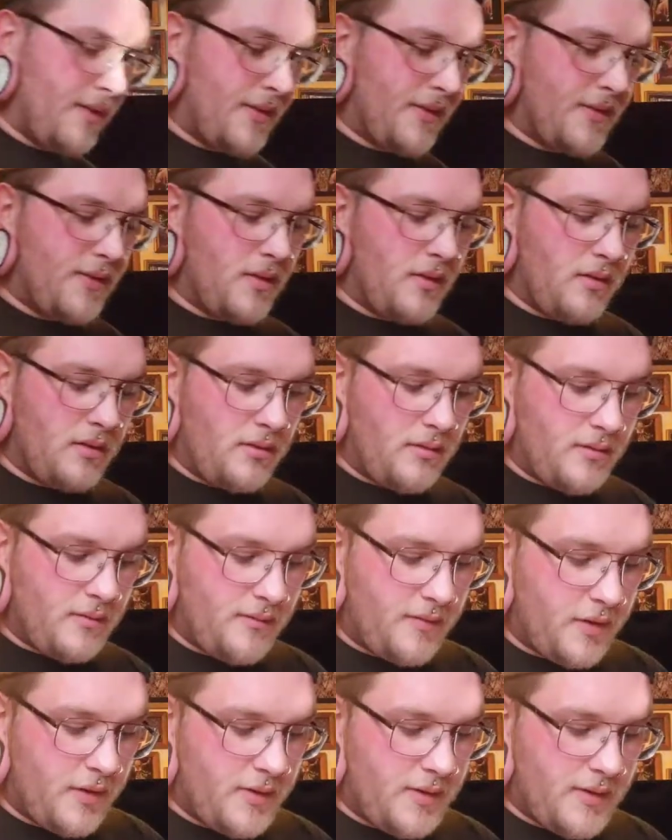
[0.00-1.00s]
so
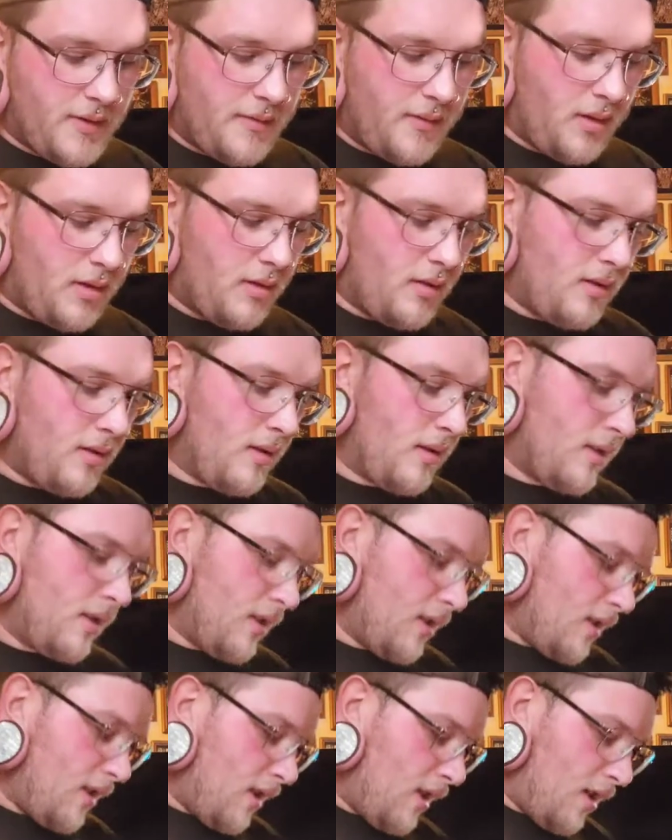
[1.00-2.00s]
first of all,
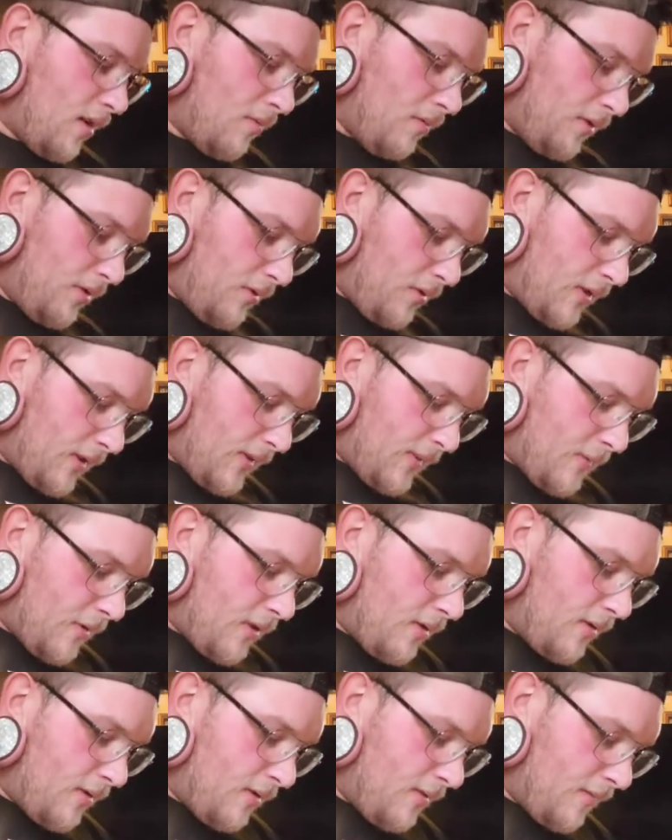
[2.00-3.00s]
we'll do this
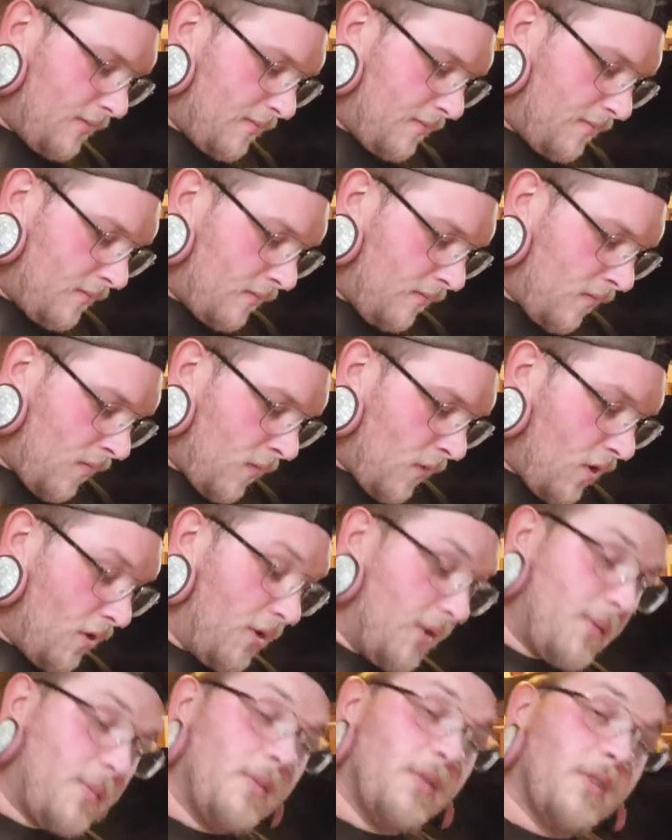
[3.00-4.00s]
one. Oh,
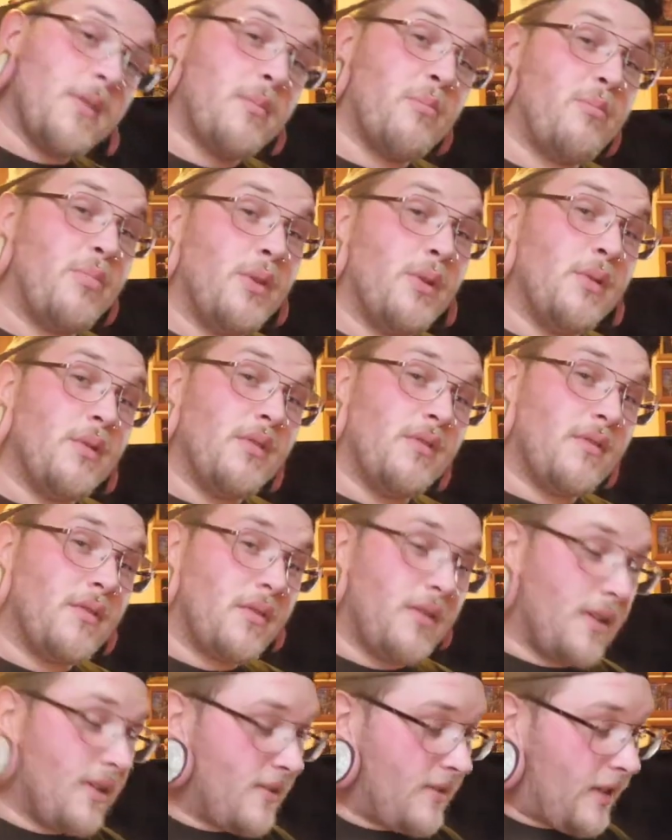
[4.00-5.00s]
this one looks beautiful.
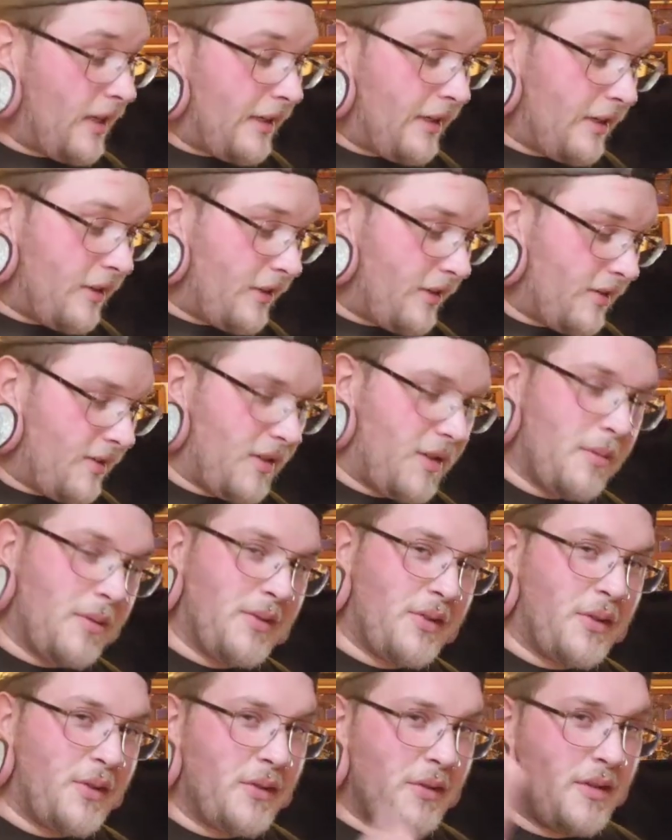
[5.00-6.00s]
This technically is come
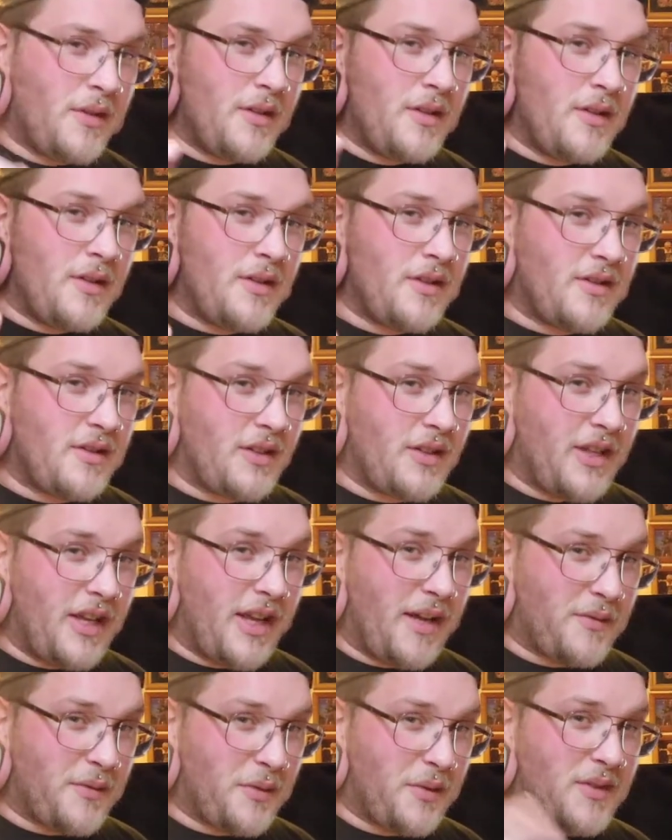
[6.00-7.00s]
out the day
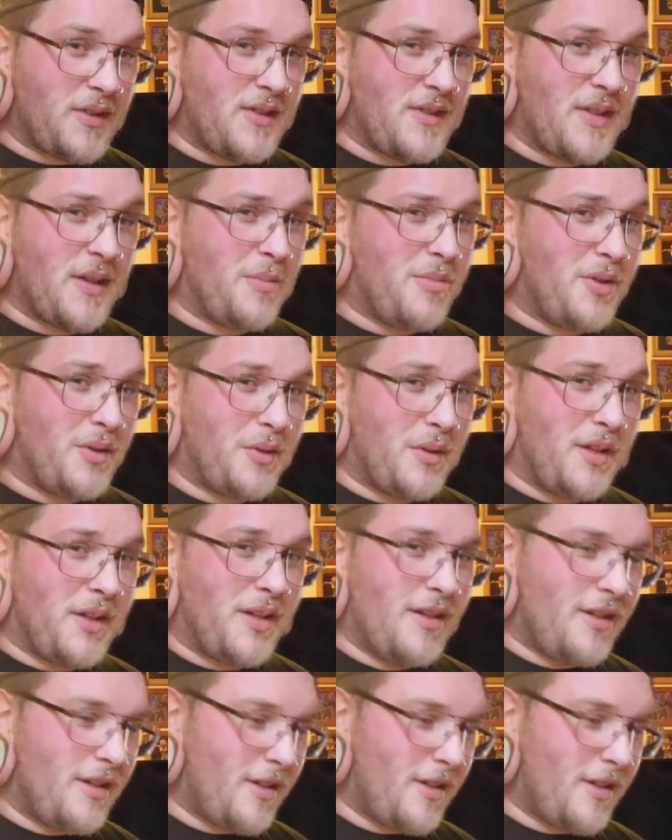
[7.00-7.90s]
after this is uploaded.